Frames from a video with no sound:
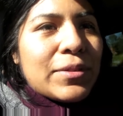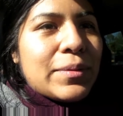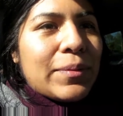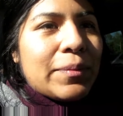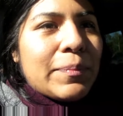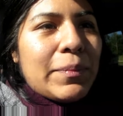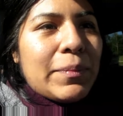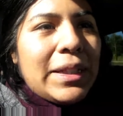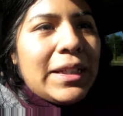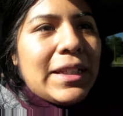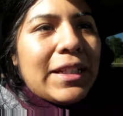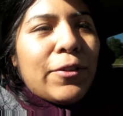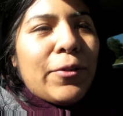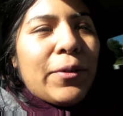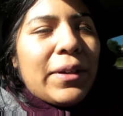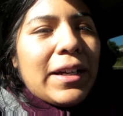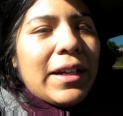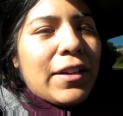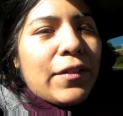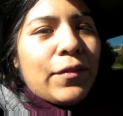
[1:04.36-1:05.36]
to be
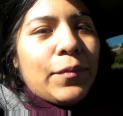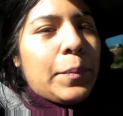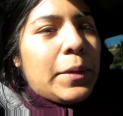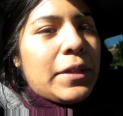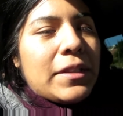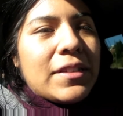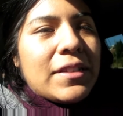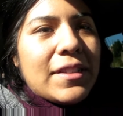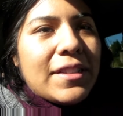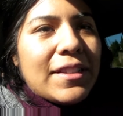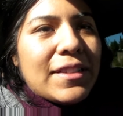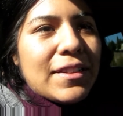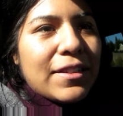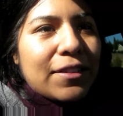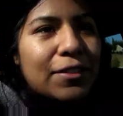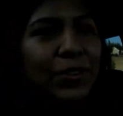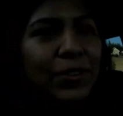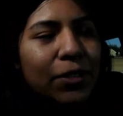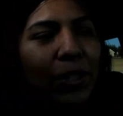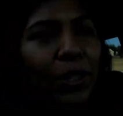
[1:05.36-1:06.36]
going out of business.
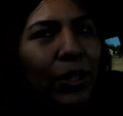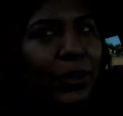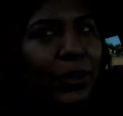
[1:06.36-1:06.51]
So